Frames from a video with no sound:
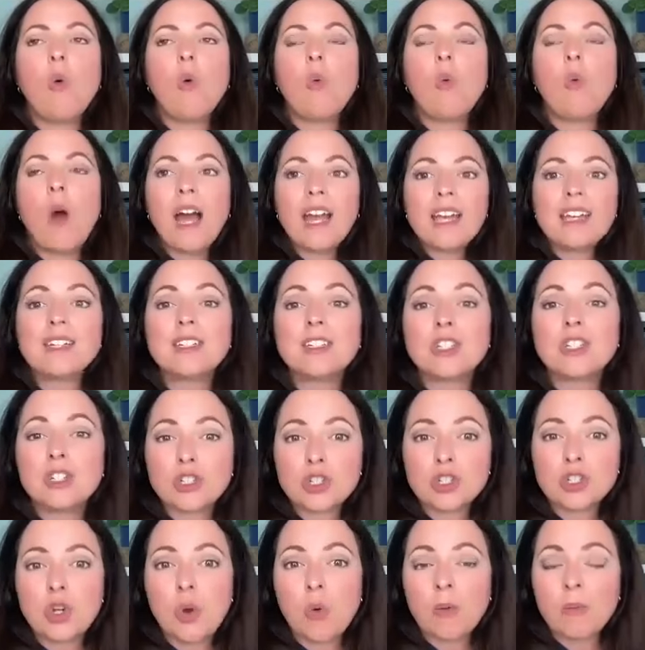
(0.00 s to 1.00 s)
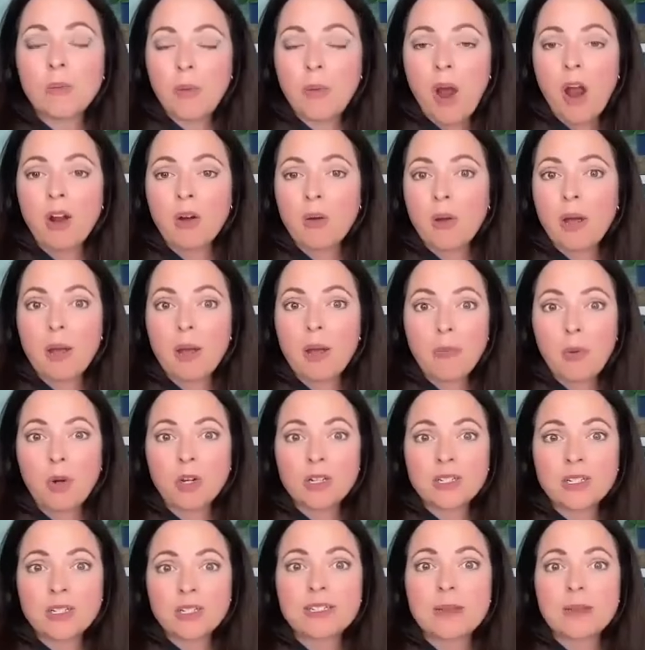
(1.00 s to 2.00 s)
Why is it so impar-
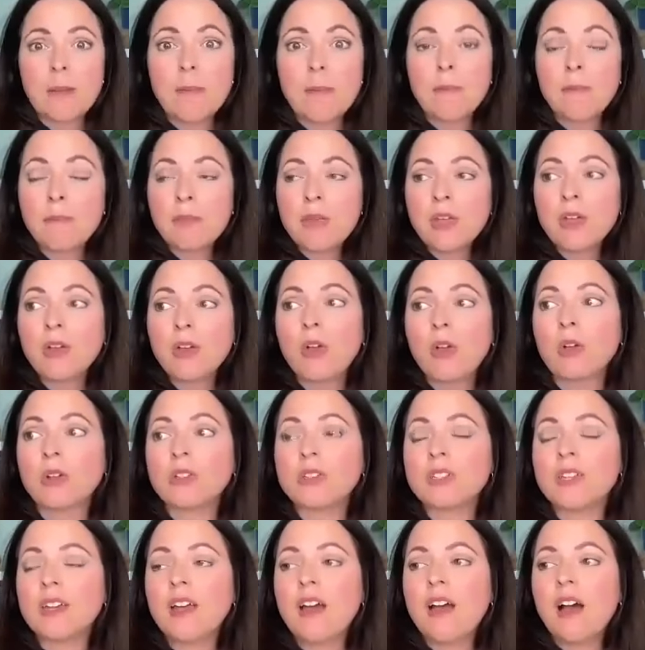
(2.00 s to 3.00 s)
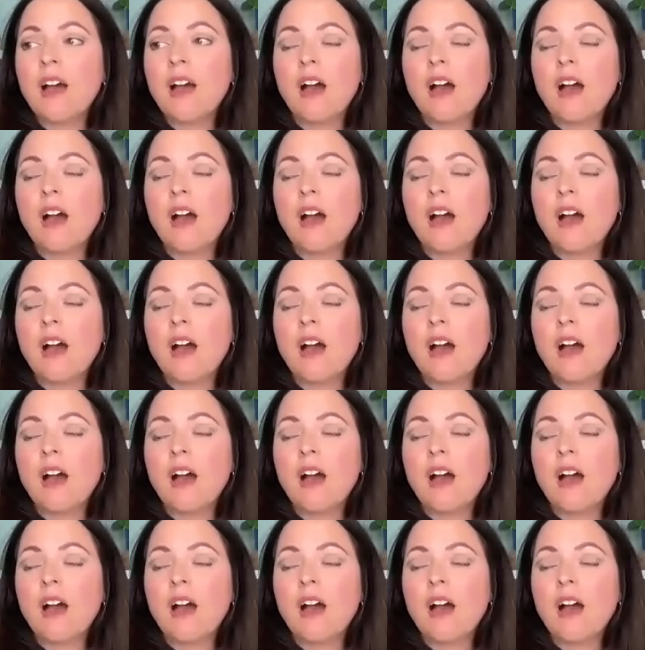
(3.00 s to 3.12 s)
important to build